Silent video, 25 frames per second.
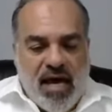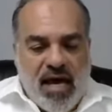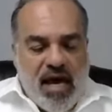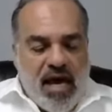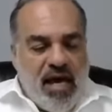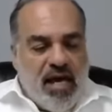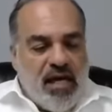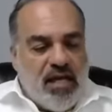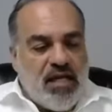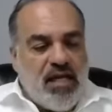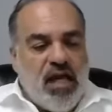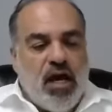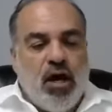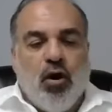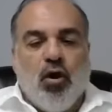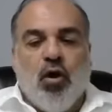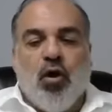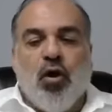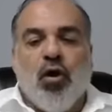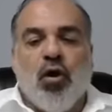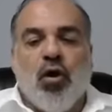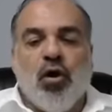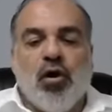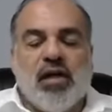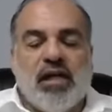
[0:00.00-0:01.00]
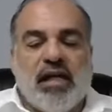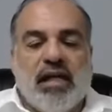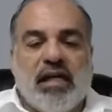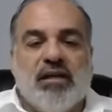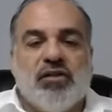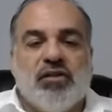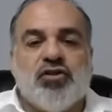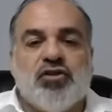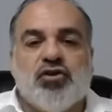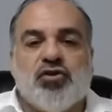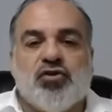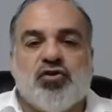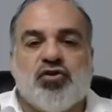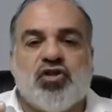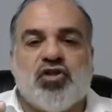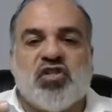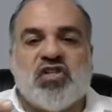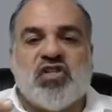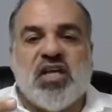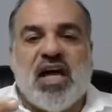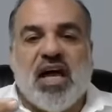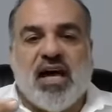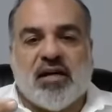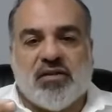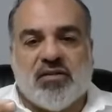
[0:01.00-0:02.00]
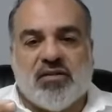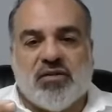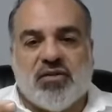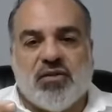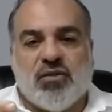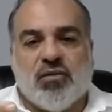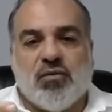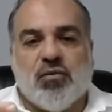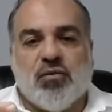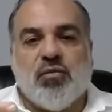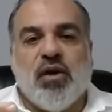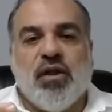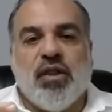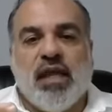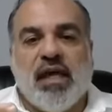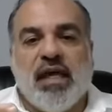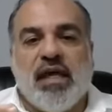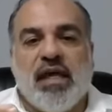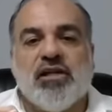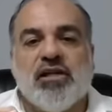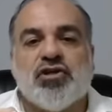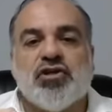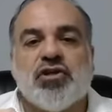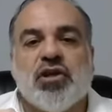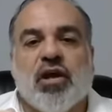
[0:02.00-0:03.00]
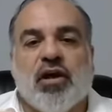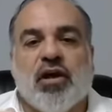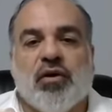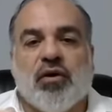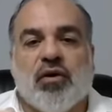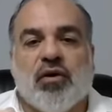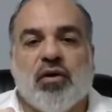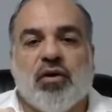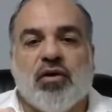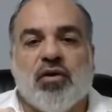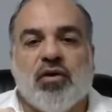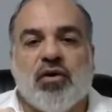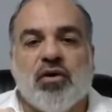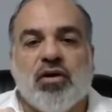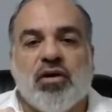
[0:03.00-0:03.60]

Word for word: and they all intersect with each other.